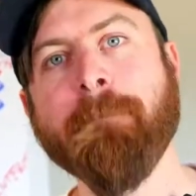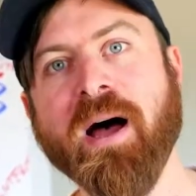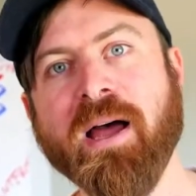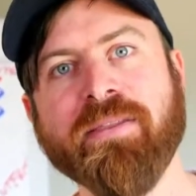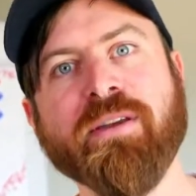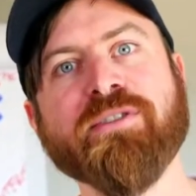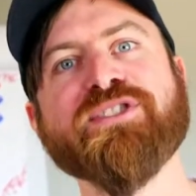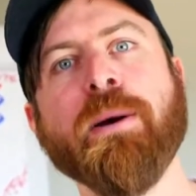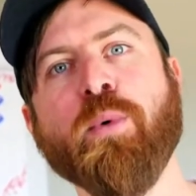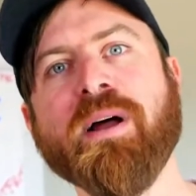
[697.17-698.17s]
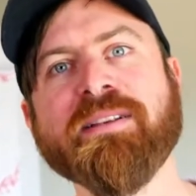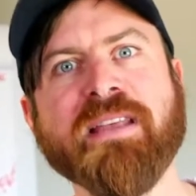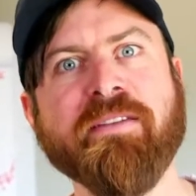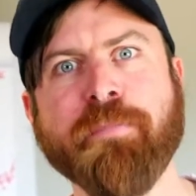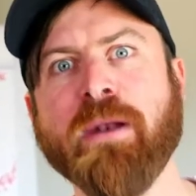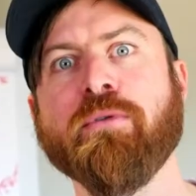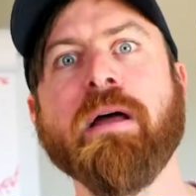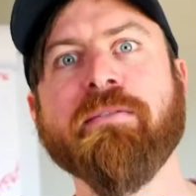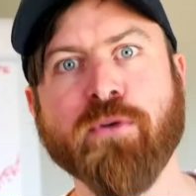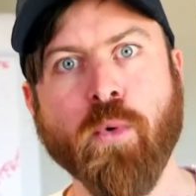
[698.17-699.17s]
But there's some ones that have been
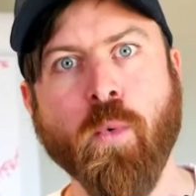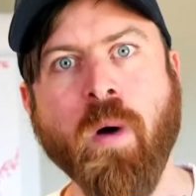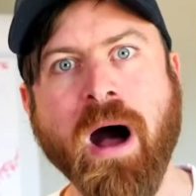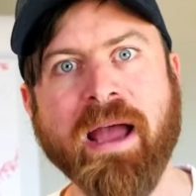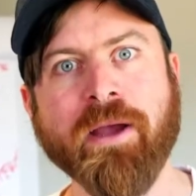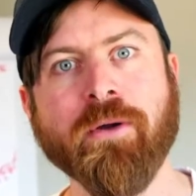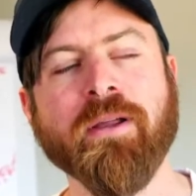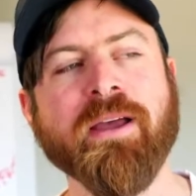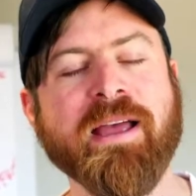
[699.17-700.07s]
around for a while